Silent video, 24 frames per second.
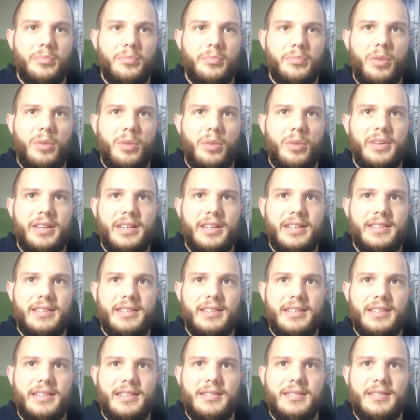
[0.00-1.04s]
Probably
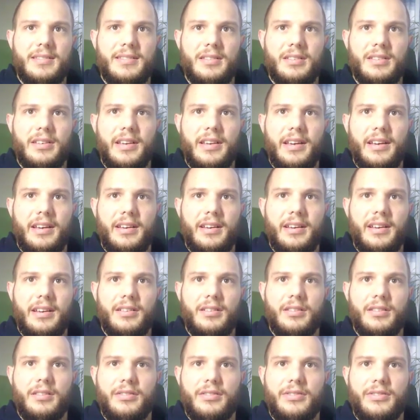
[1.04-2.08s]
it is
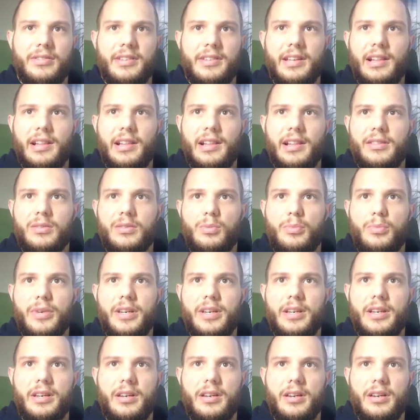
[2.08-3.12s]
still too
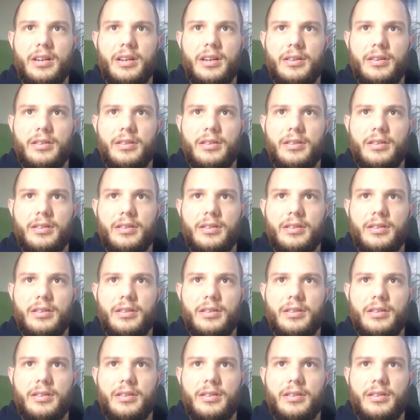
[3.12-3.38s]
big,